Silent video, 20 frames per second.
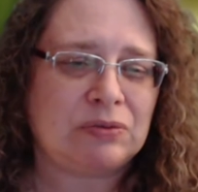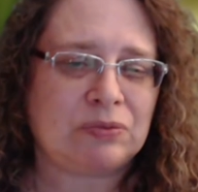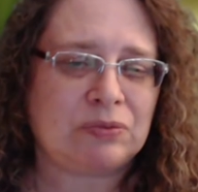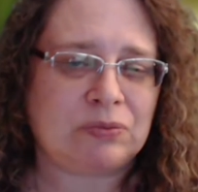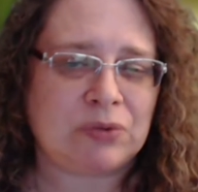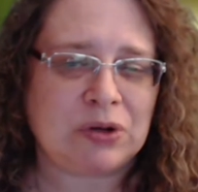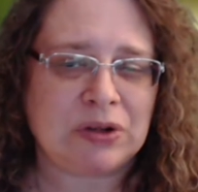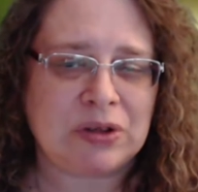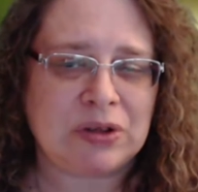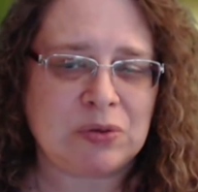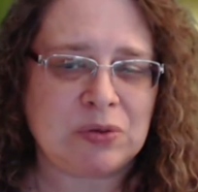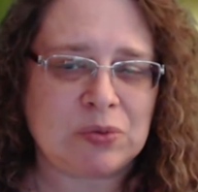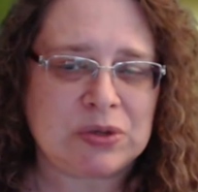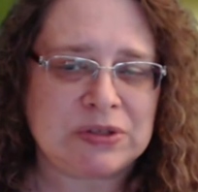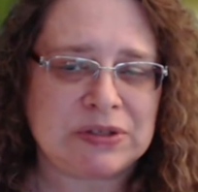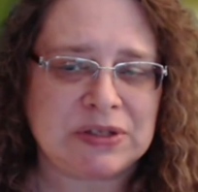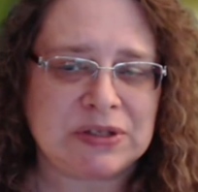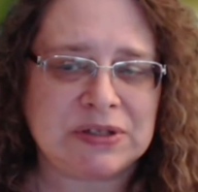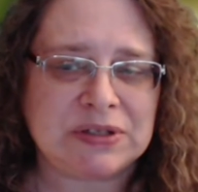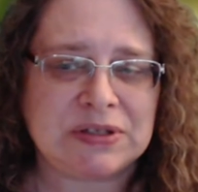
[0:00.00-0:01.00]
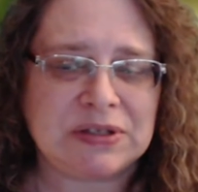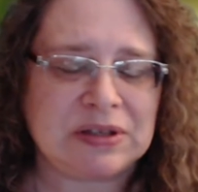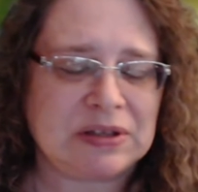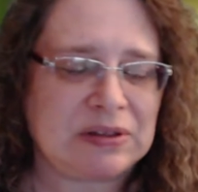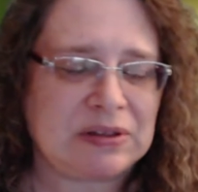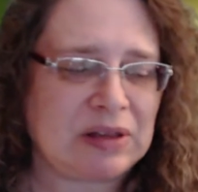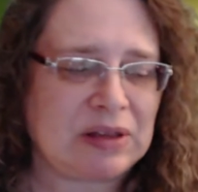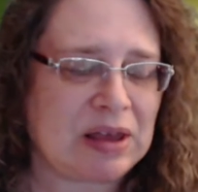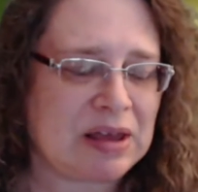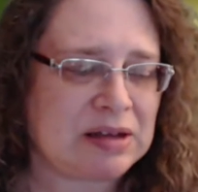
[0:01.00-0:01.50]
really
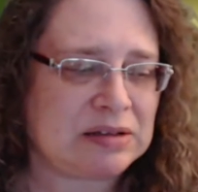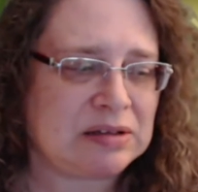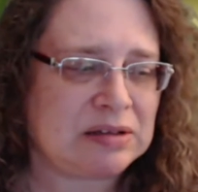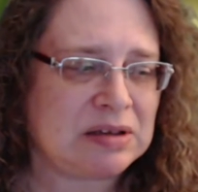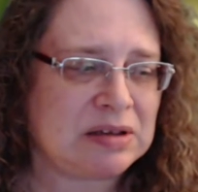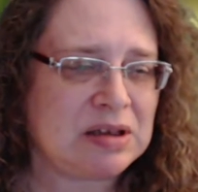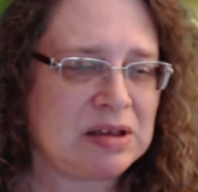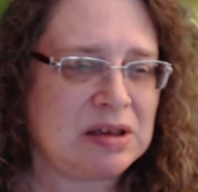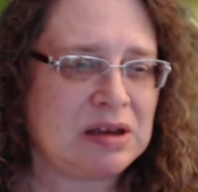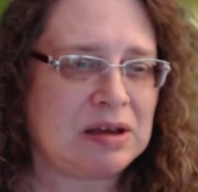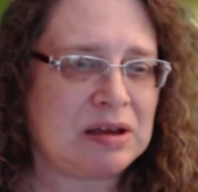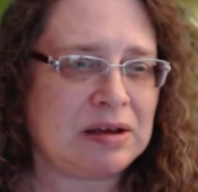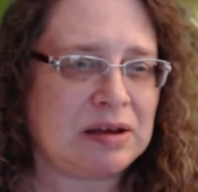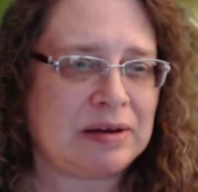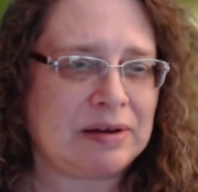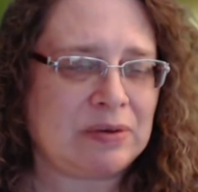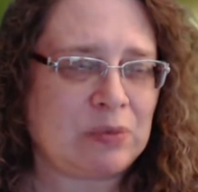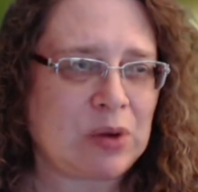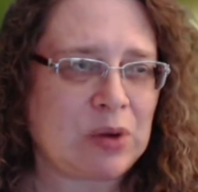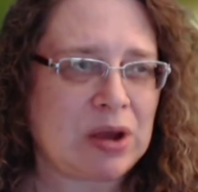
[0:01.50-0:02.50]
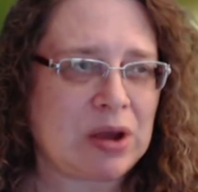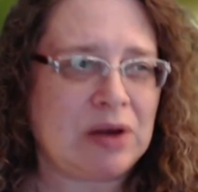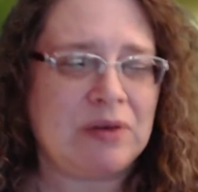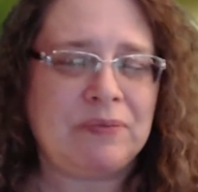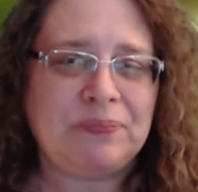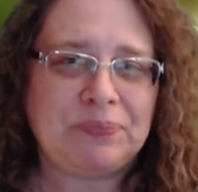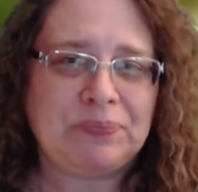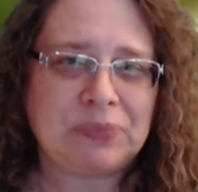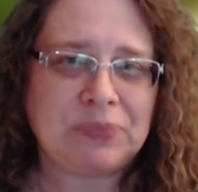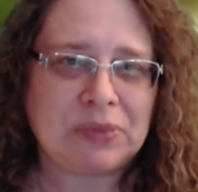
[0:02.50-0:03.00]
resisting that,
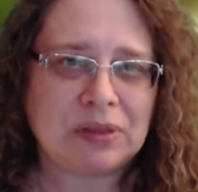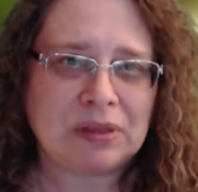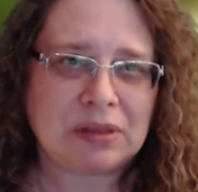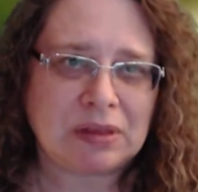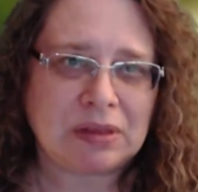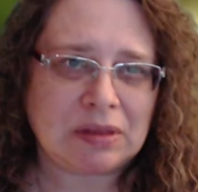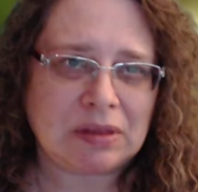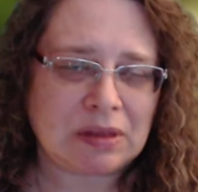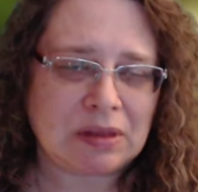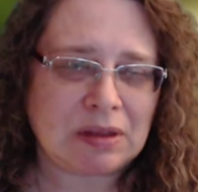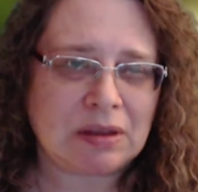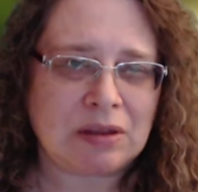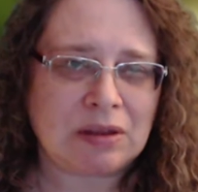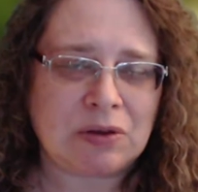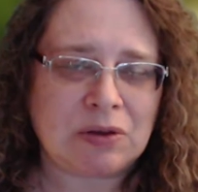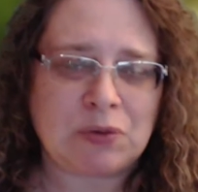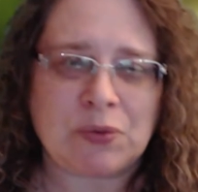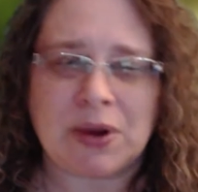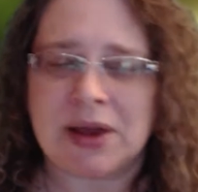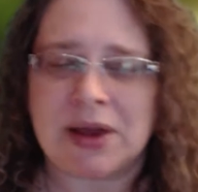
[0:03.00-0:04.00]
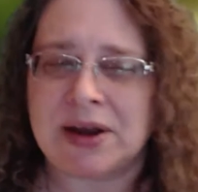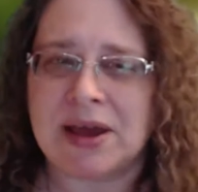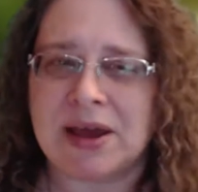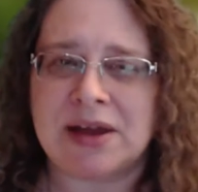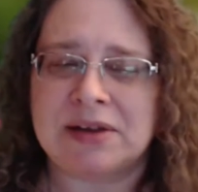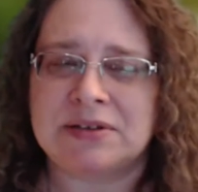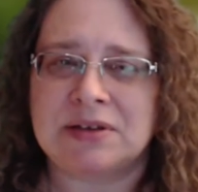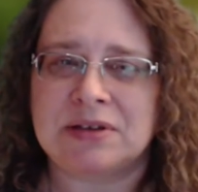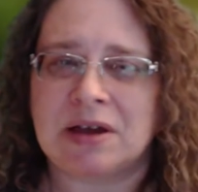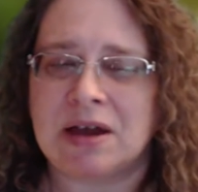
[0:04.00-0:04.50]
well, you ran out
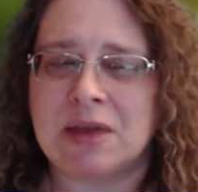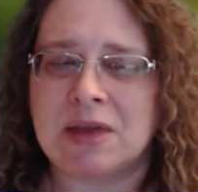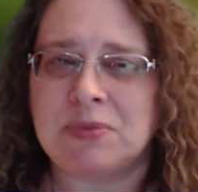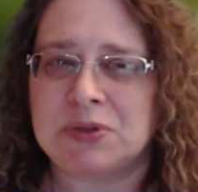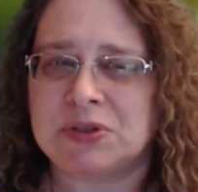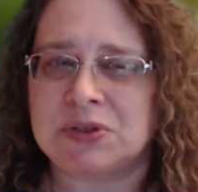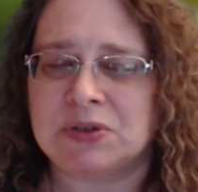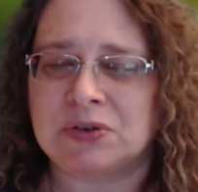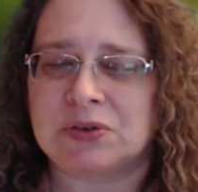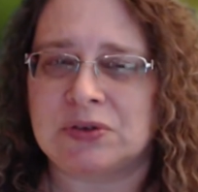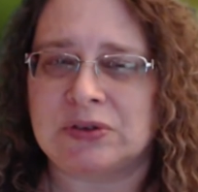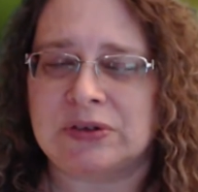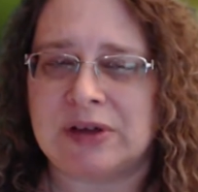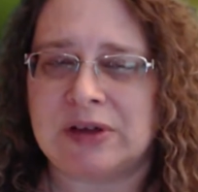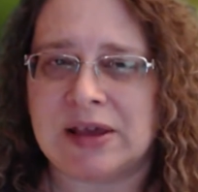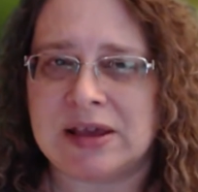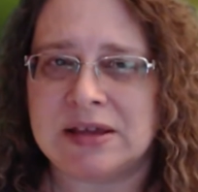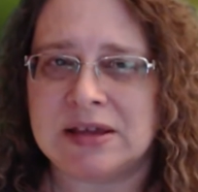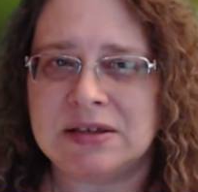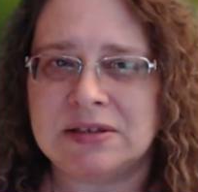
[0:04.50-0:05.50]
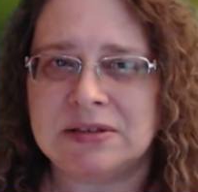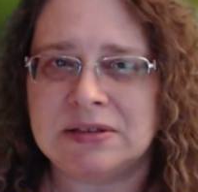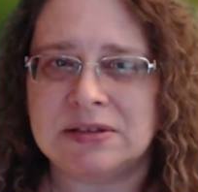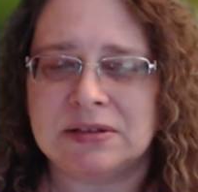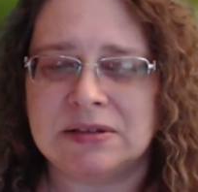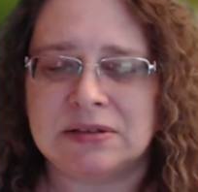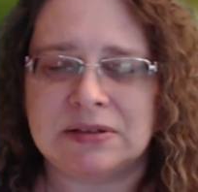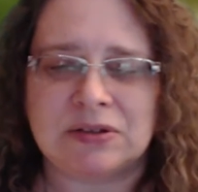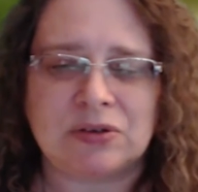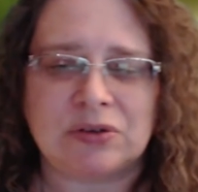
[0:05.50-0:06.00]
of time in certain days,
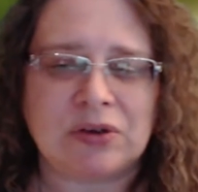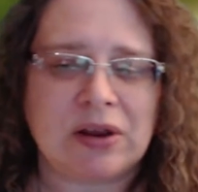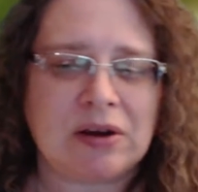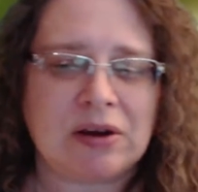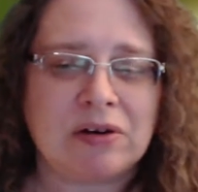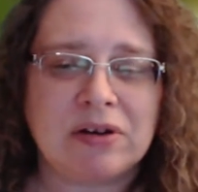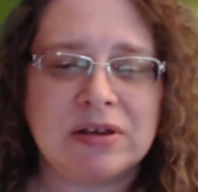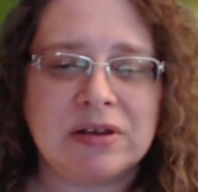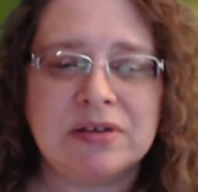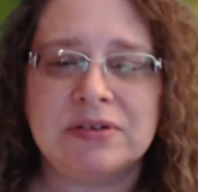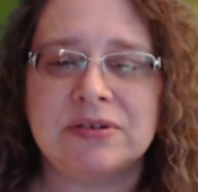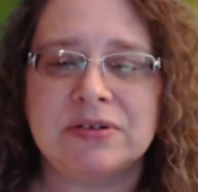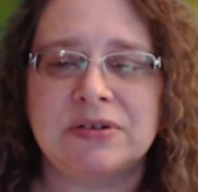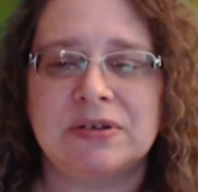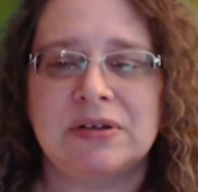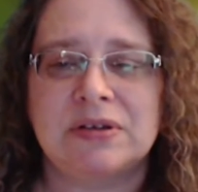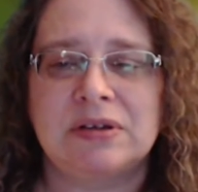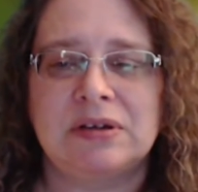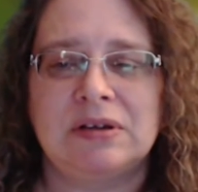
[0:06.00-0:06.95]
certain areas.